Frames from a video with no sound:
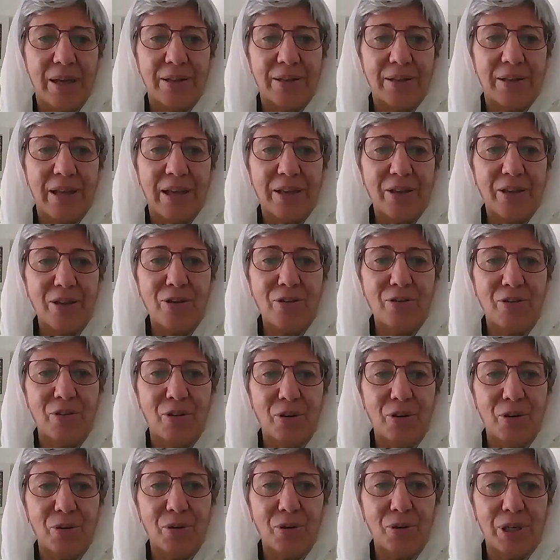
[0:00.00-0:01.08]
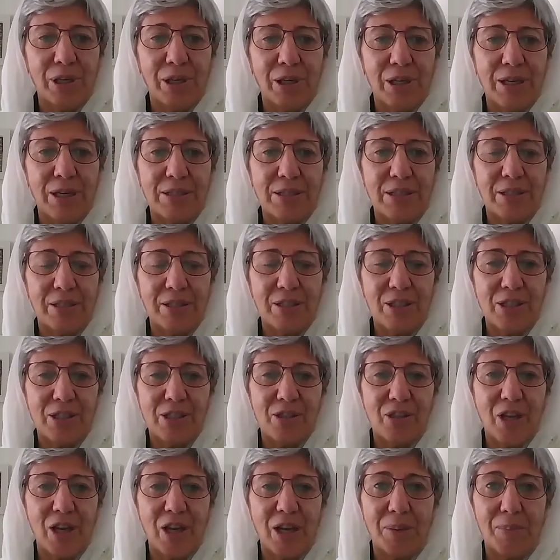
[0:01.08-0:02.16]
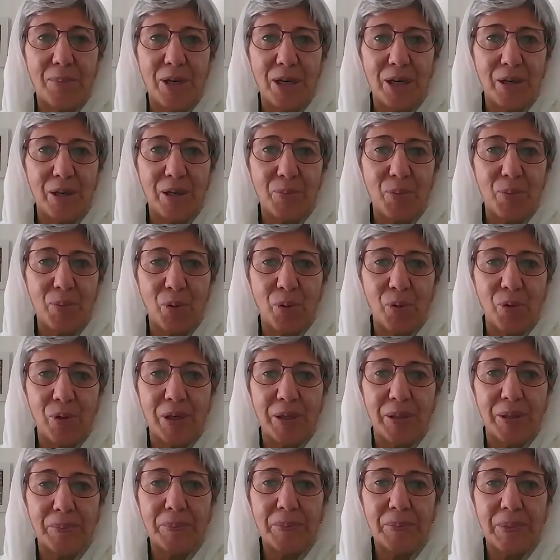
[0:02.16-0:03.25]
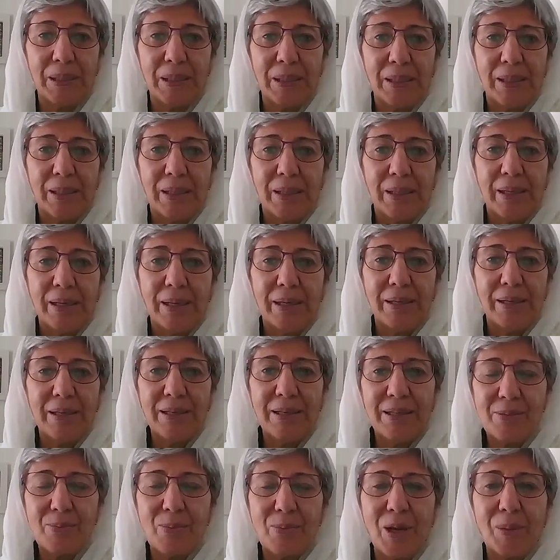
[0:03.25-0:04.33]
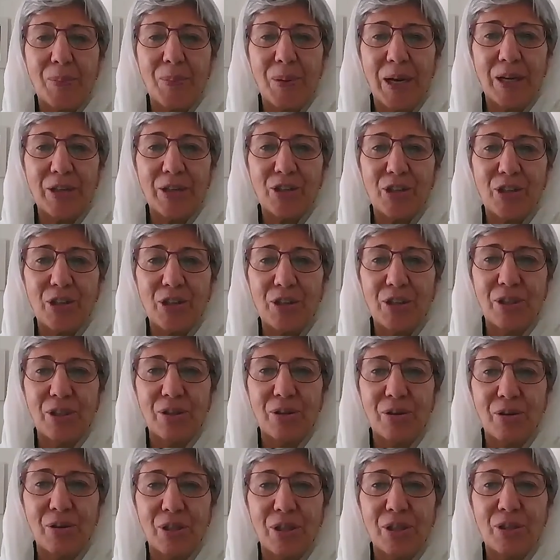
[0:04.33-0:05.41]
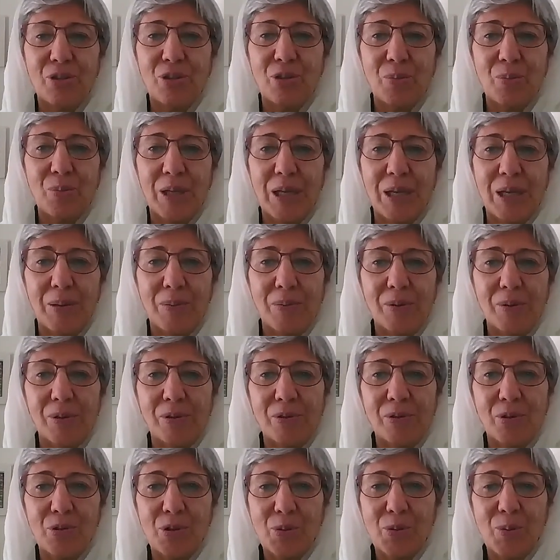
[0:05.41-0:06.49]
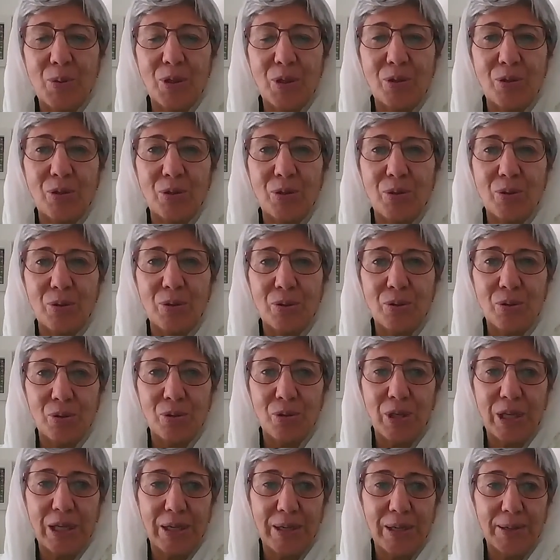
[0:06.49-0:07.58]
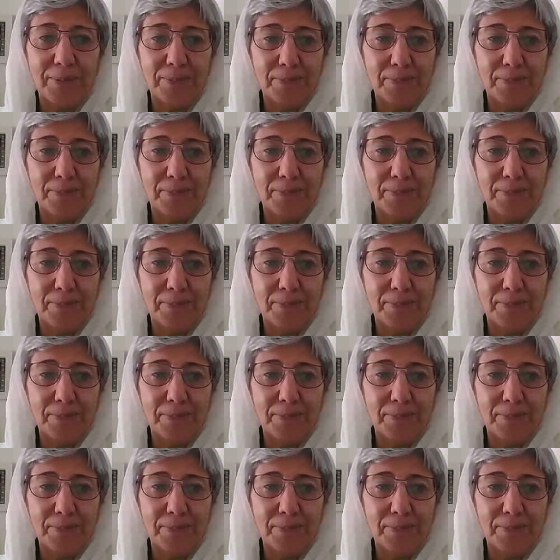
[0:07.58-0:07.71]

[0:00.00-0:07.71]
thank you for organizing this timely program, and it is my pleasure and honor to be able to speak to you today.